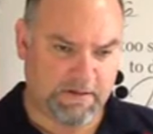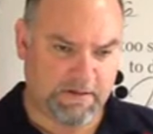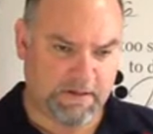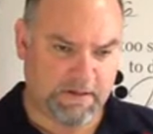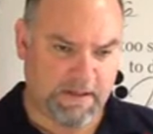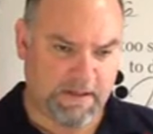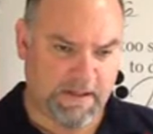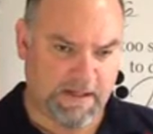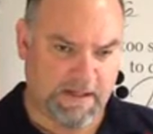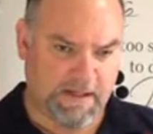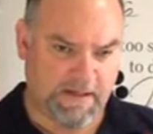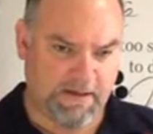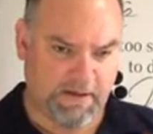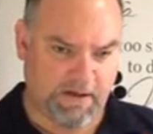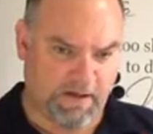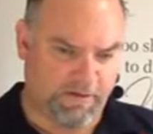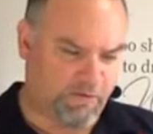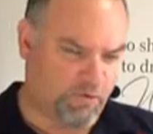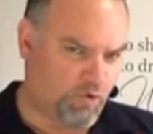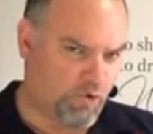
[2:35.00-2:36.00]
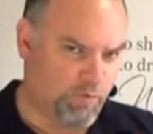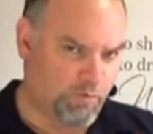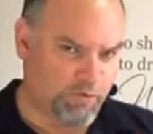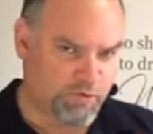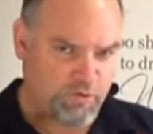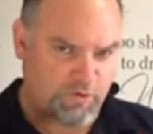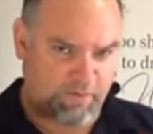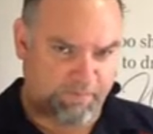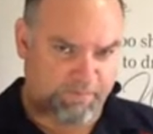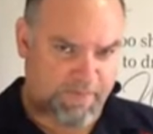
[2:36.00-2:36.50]
the normal
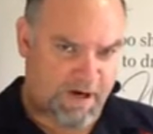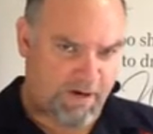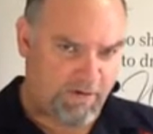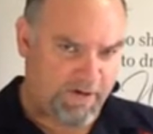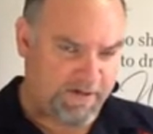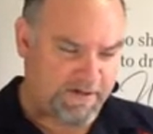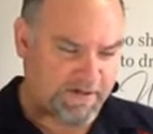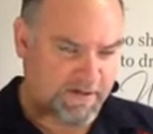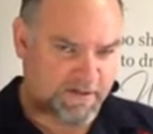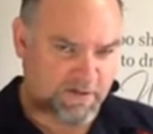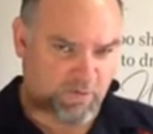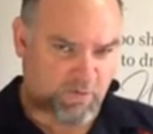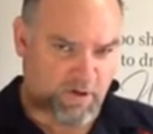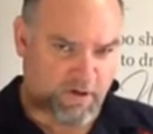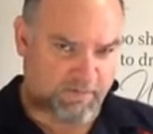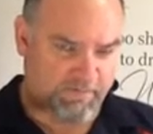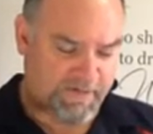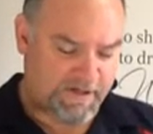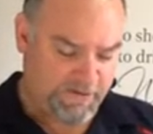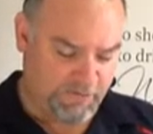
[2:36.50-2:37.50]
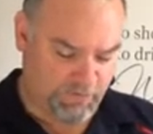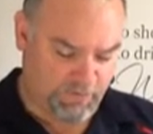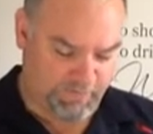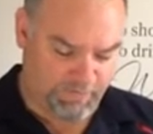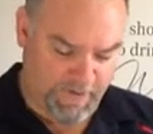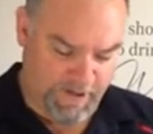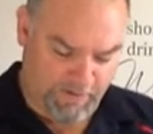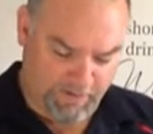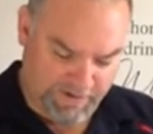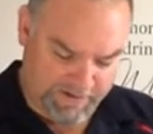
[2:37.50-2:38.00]
sort of berries, and there's quite a mixture of
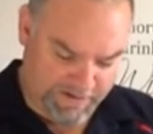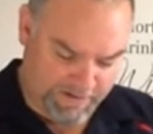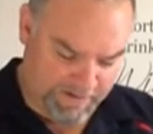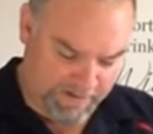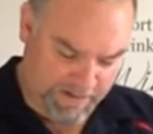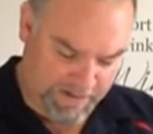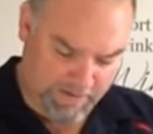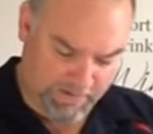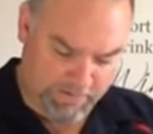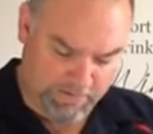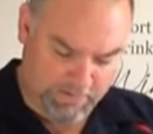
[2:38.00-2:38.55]
berries in there.